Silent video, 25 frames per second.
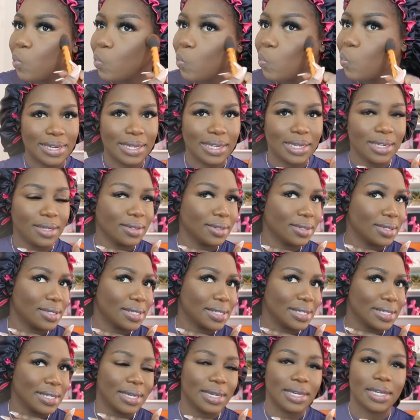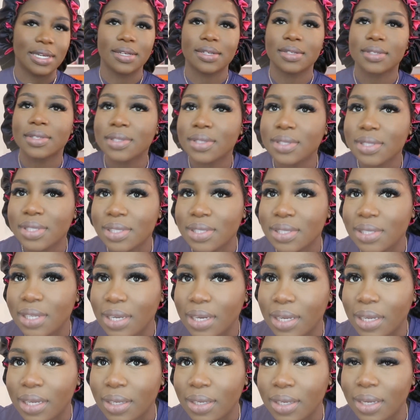
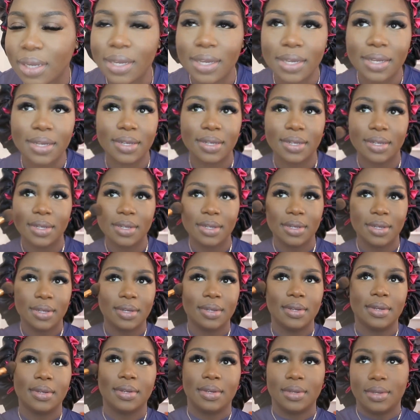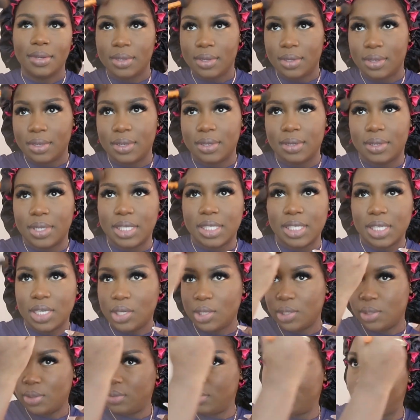Sitting, like I
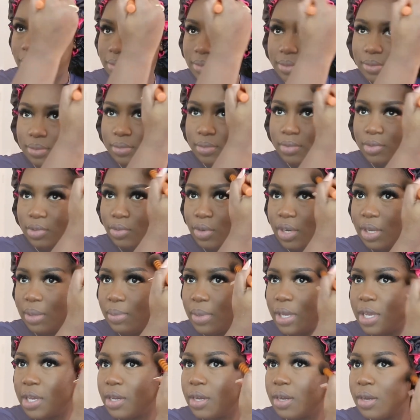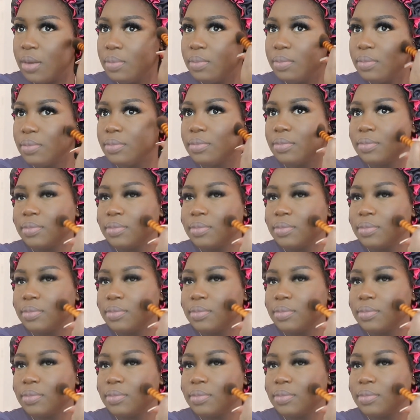tell you, great makeup